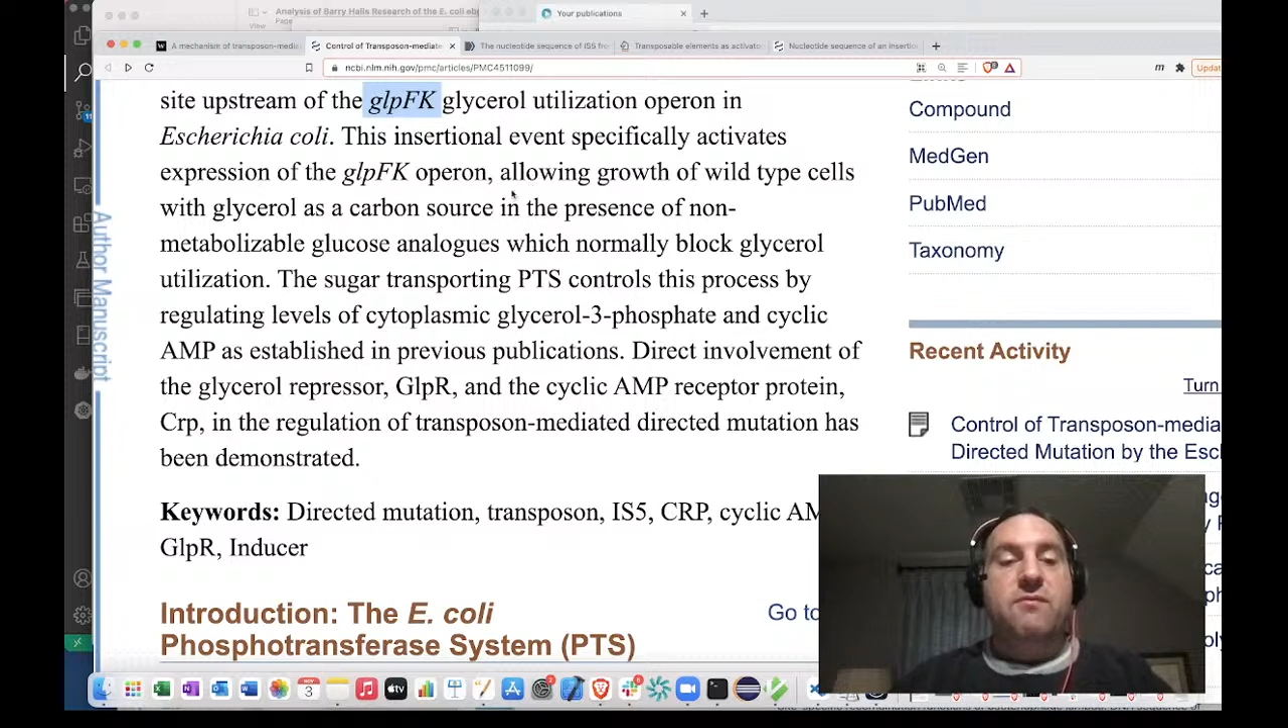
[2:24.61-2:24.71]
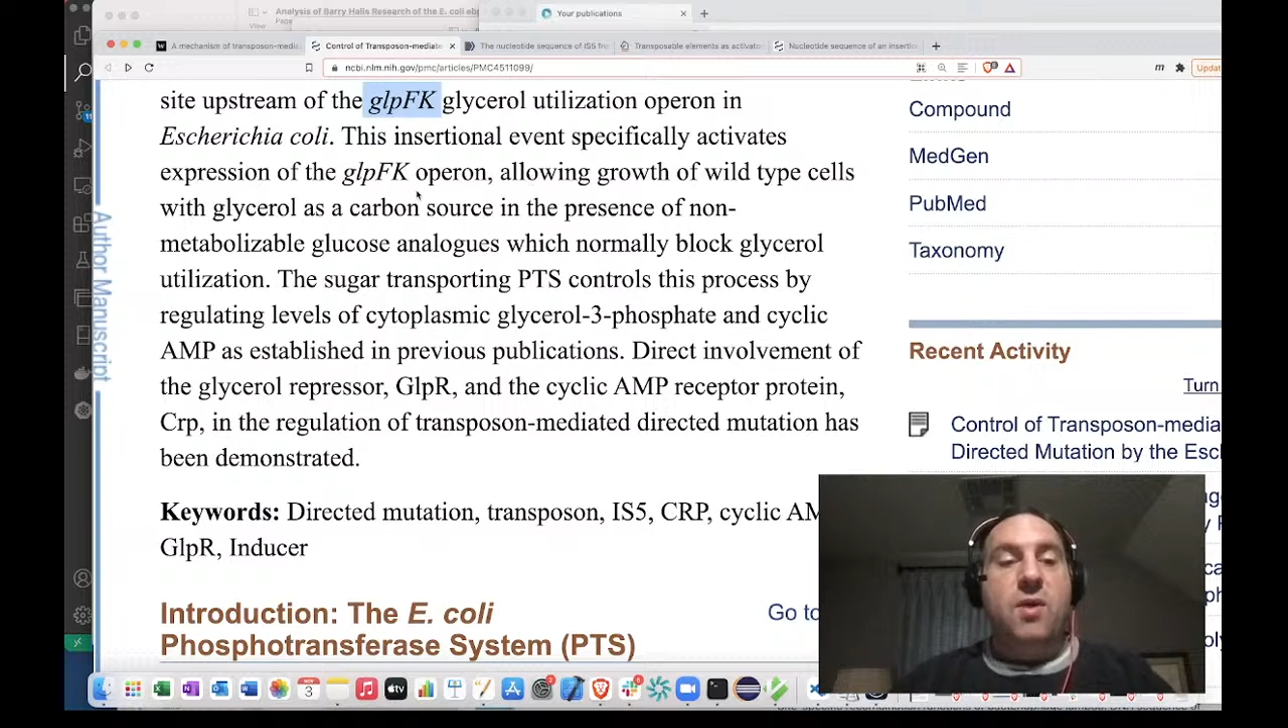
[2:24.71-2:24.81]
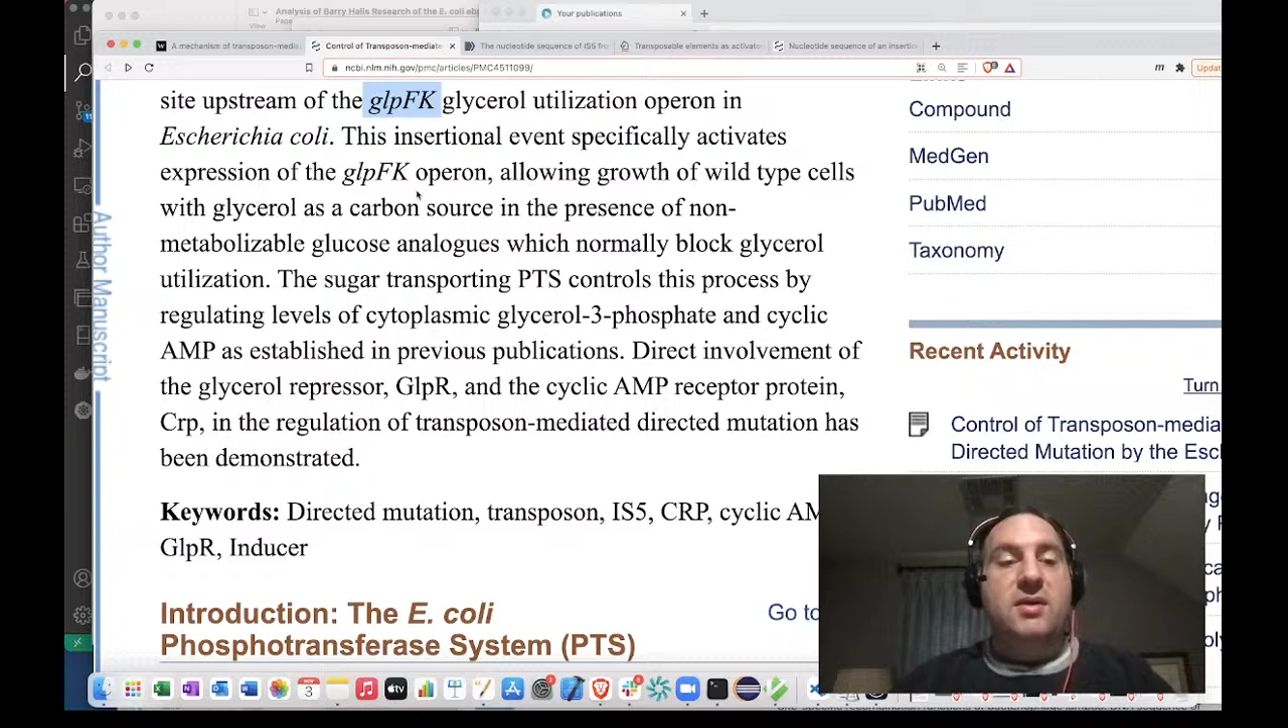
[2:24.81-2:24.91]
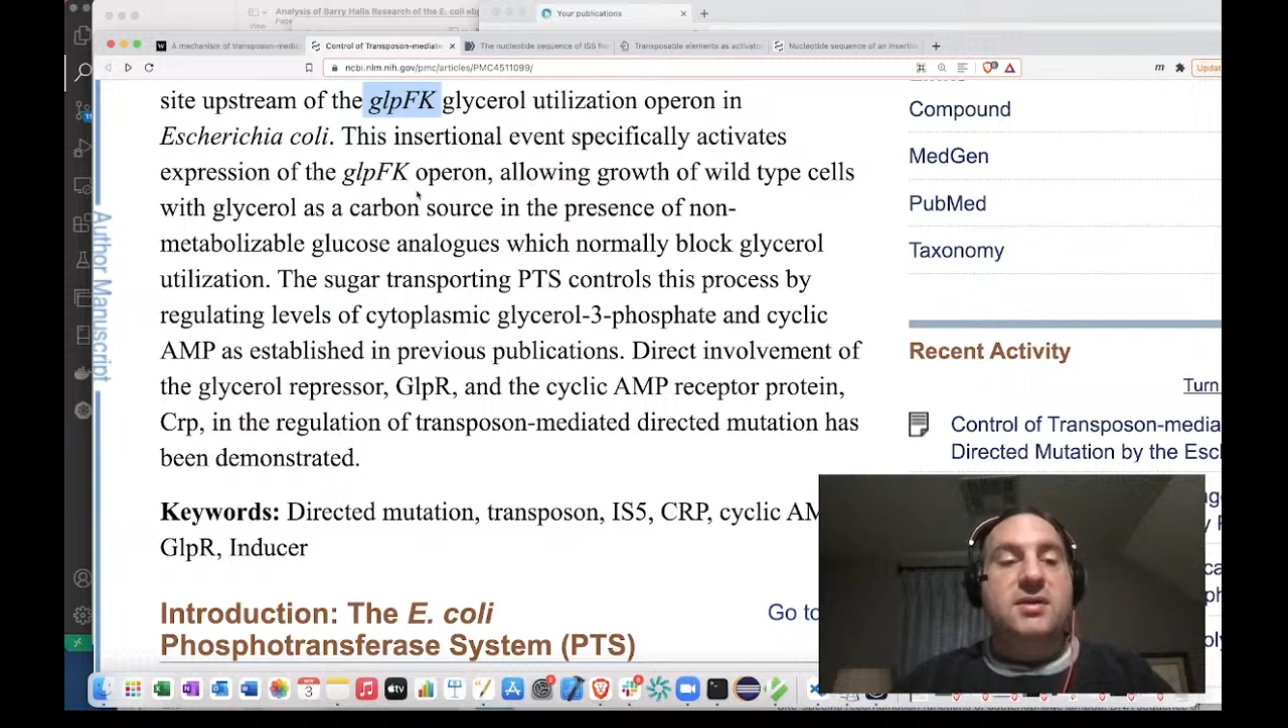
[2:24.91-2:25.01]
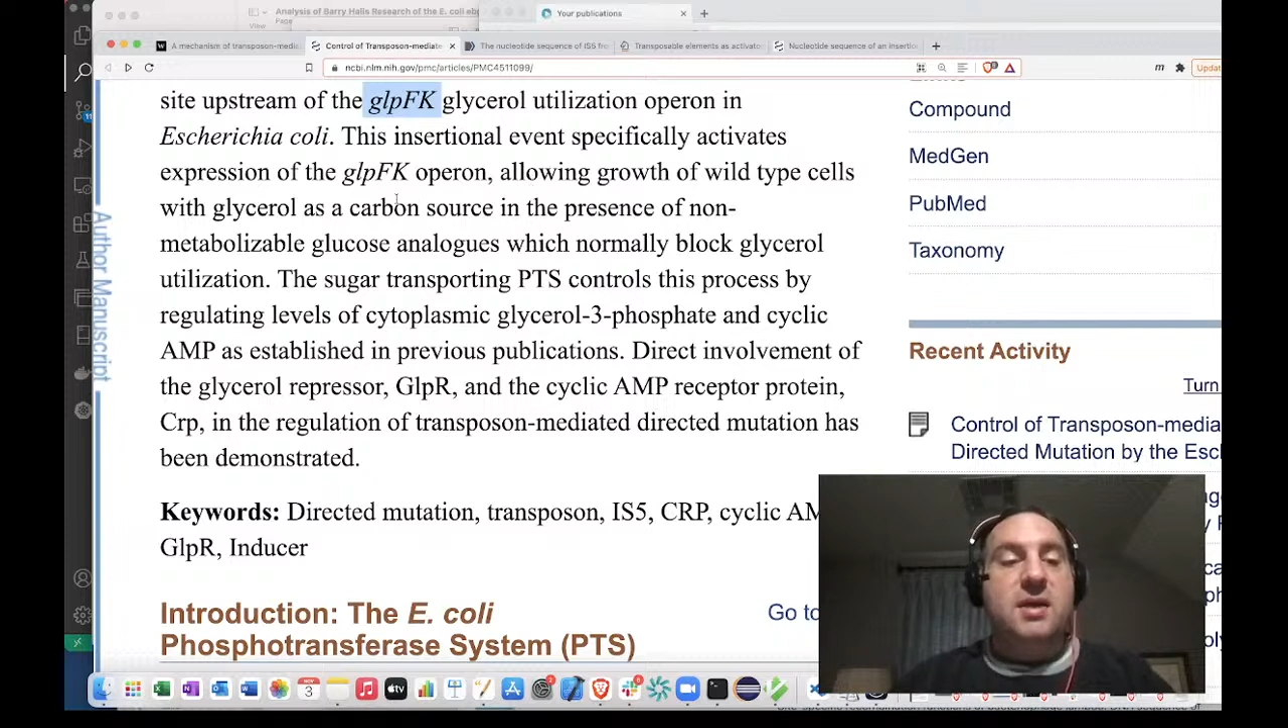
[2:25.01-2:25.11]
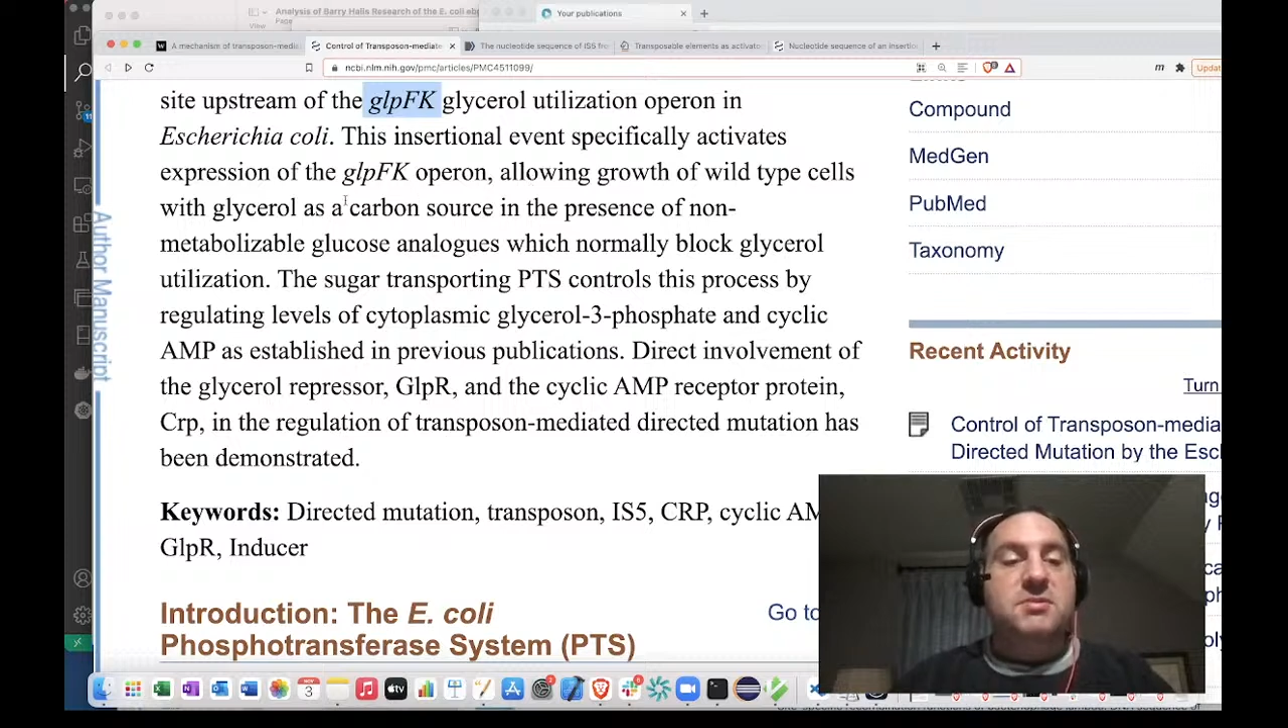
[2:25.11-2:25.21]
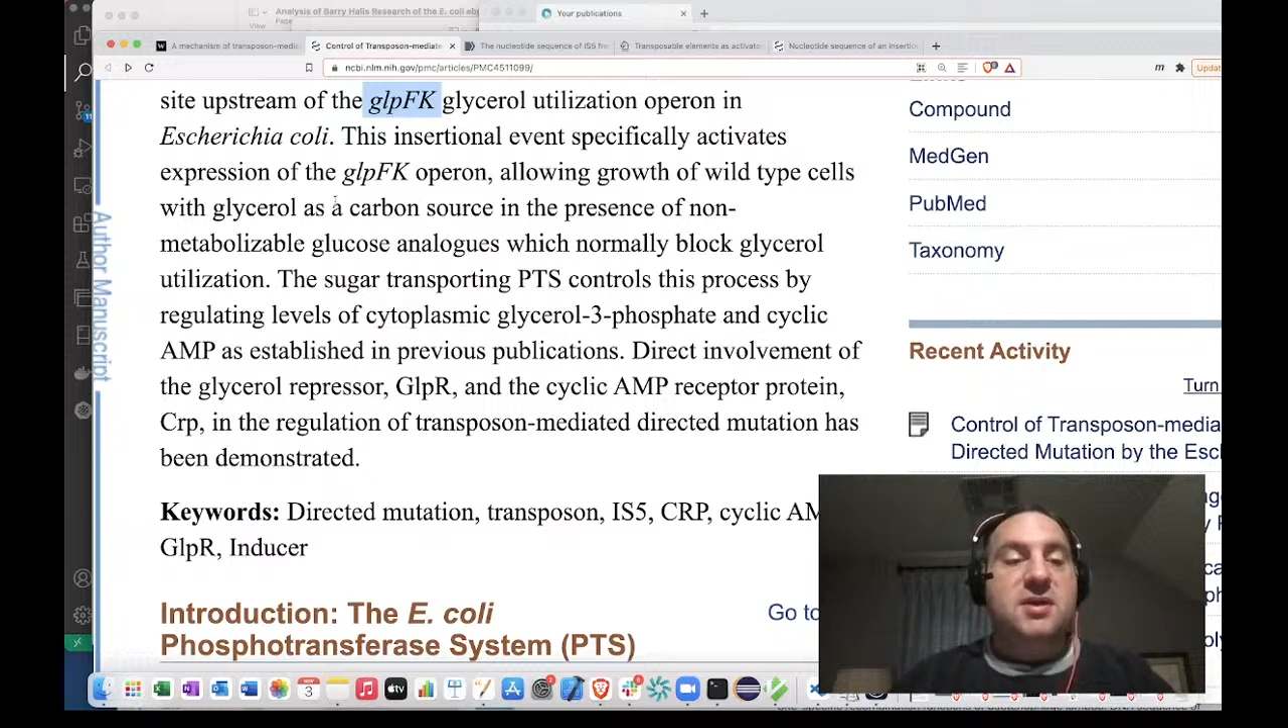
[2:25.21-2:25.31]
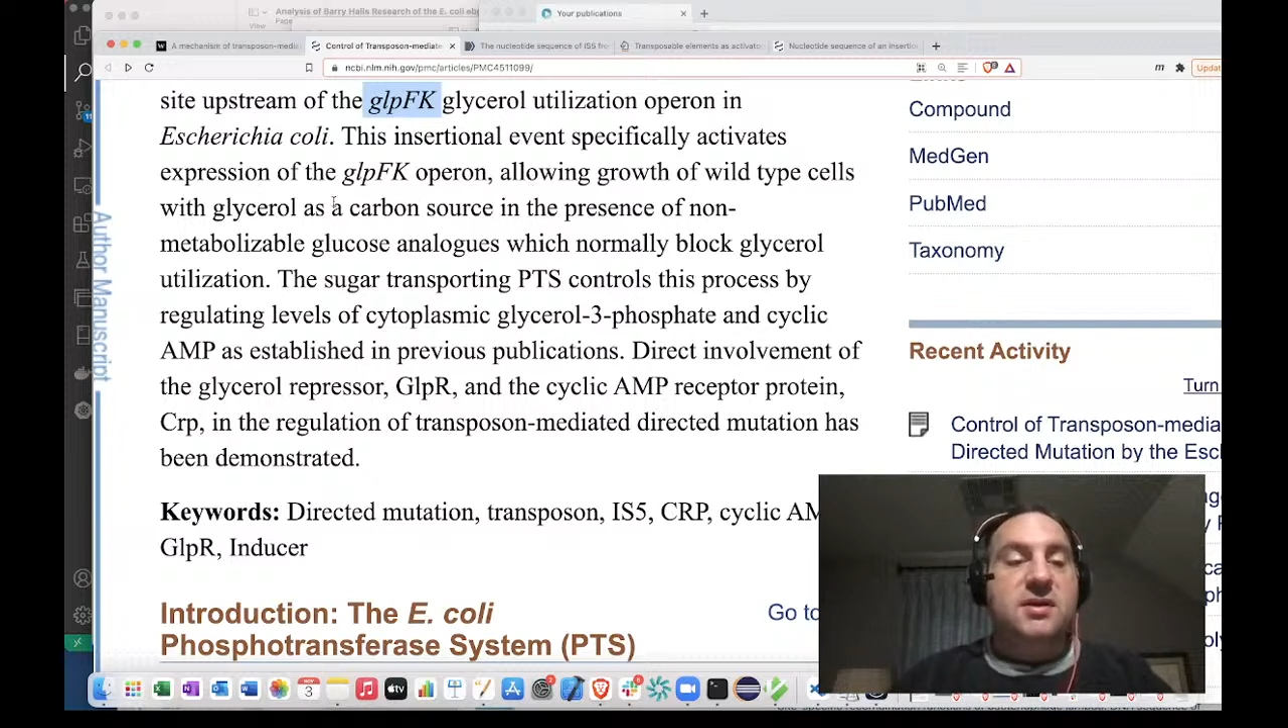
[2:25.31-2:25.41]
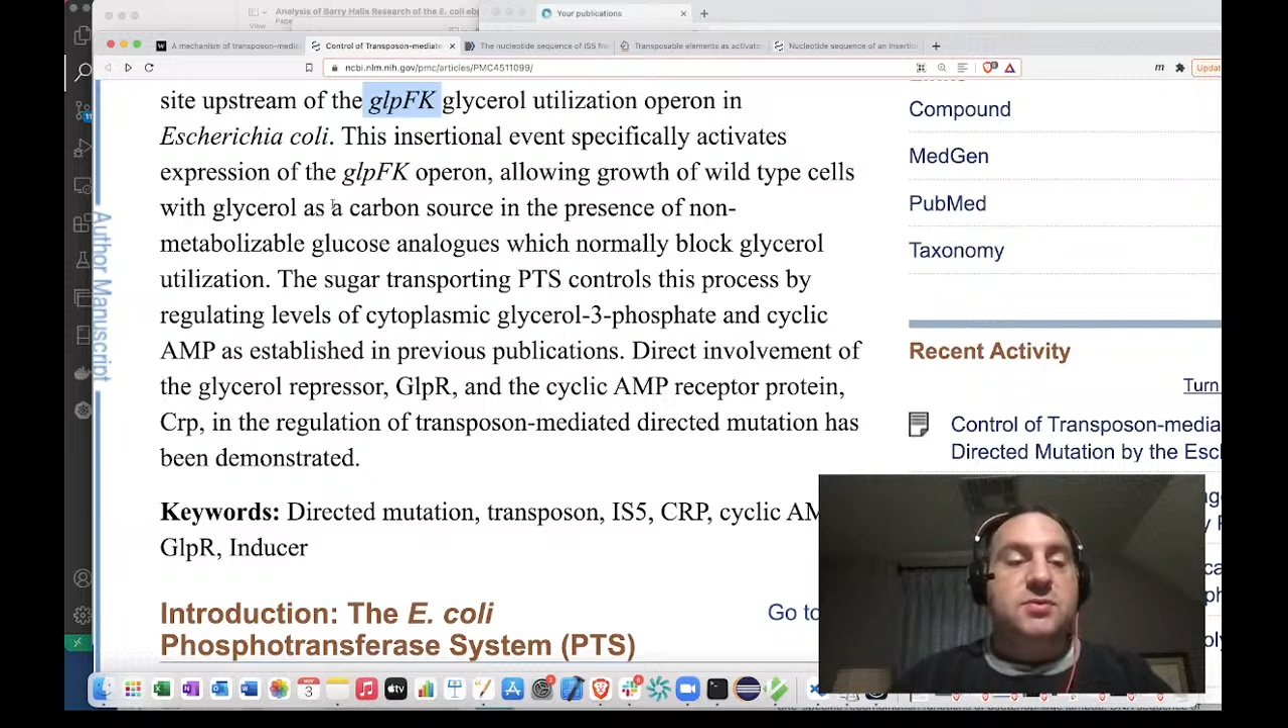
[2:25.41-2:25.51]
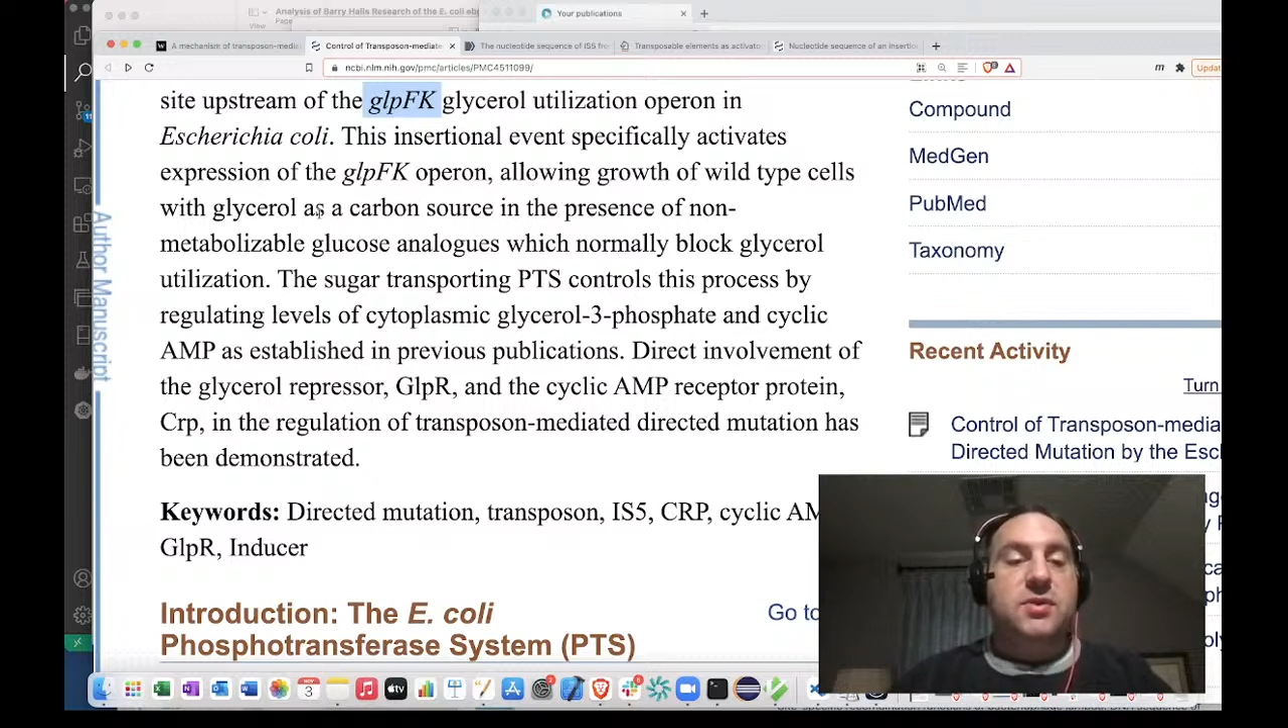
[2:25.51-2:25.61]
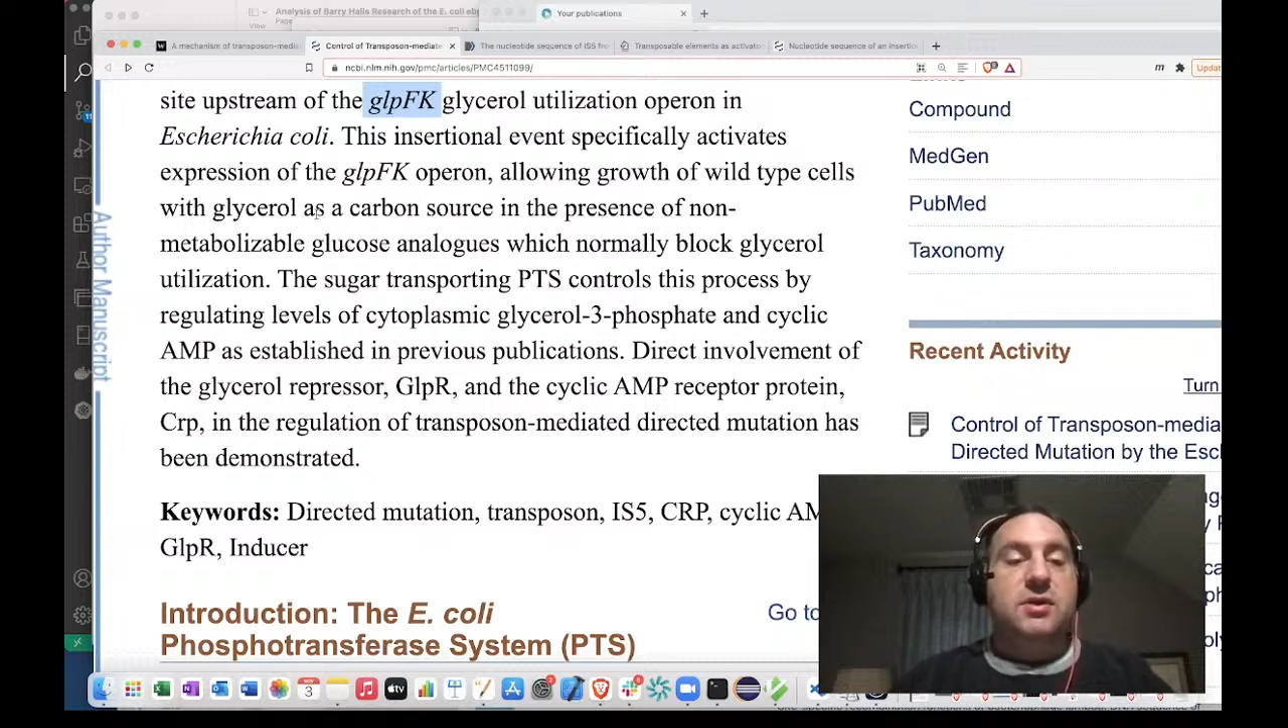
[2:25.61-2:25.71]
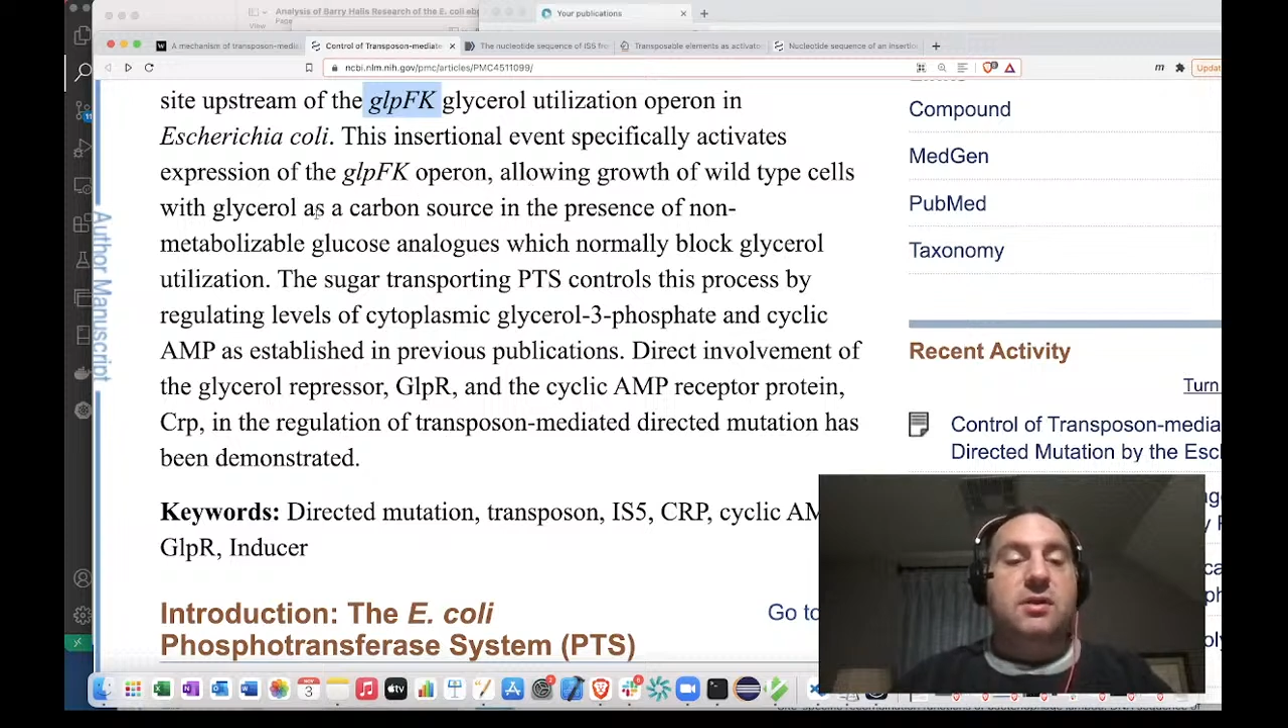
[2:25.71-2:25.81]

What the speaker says: wild-type cells with